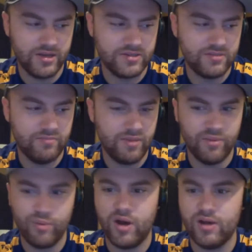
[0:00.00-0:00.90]

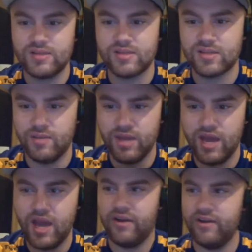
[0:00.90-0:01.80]
Wallace is gonna be
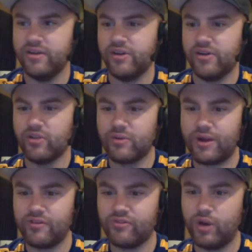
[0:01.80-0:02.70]
headhunting during the round
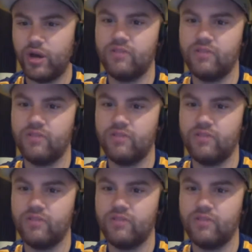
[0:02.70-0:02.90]
of 12.